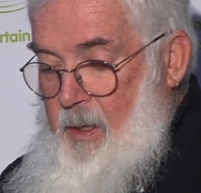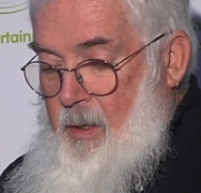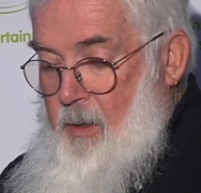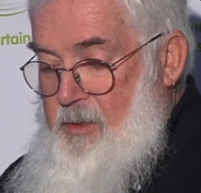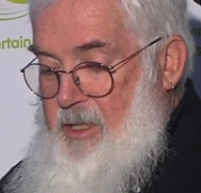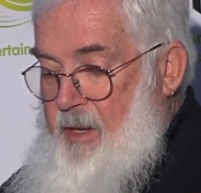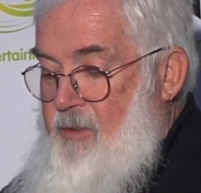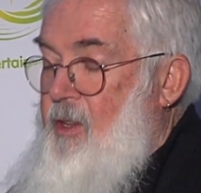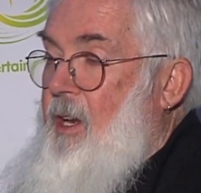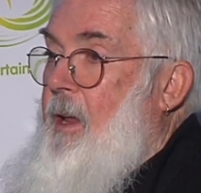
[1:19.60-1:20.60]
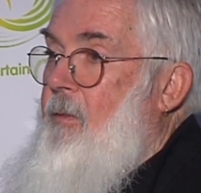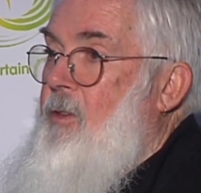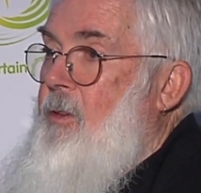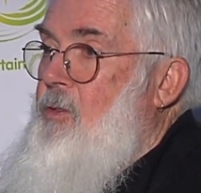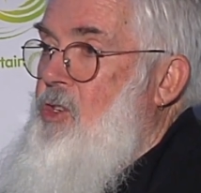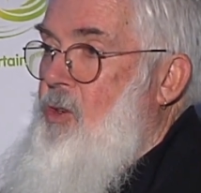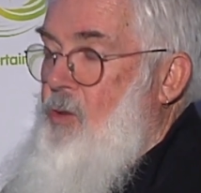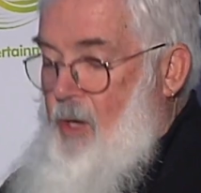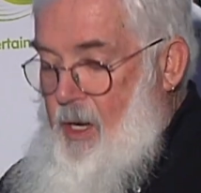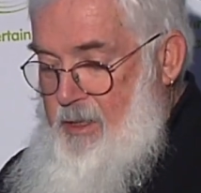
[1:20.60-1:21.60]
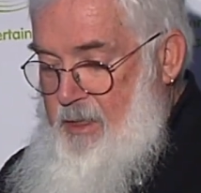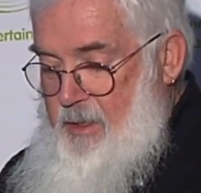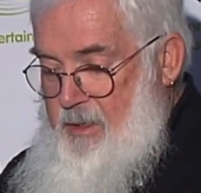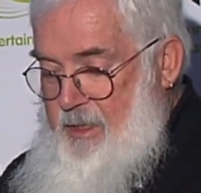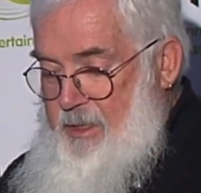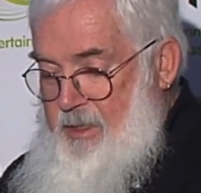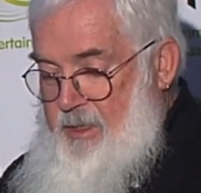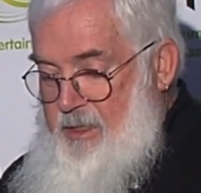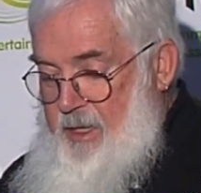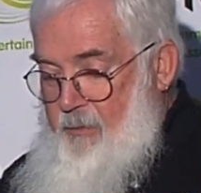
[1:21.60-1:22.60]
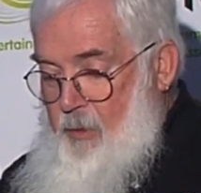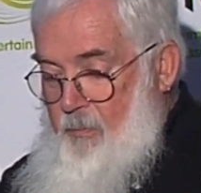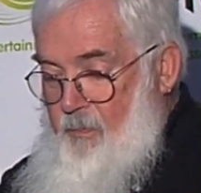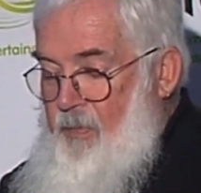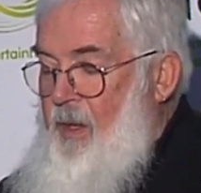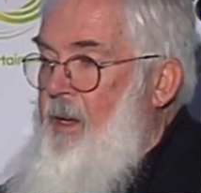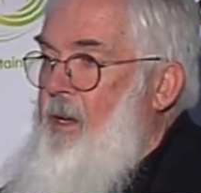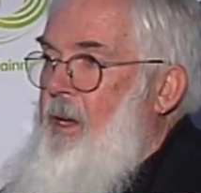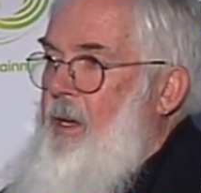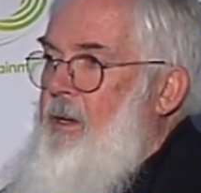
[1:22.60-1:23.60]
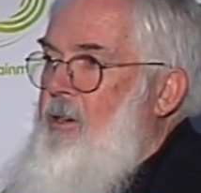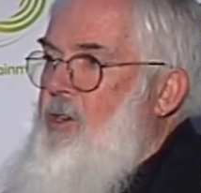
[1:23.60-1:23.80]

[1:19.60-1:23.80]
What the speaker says: on 10th to 11th of June 1967, and it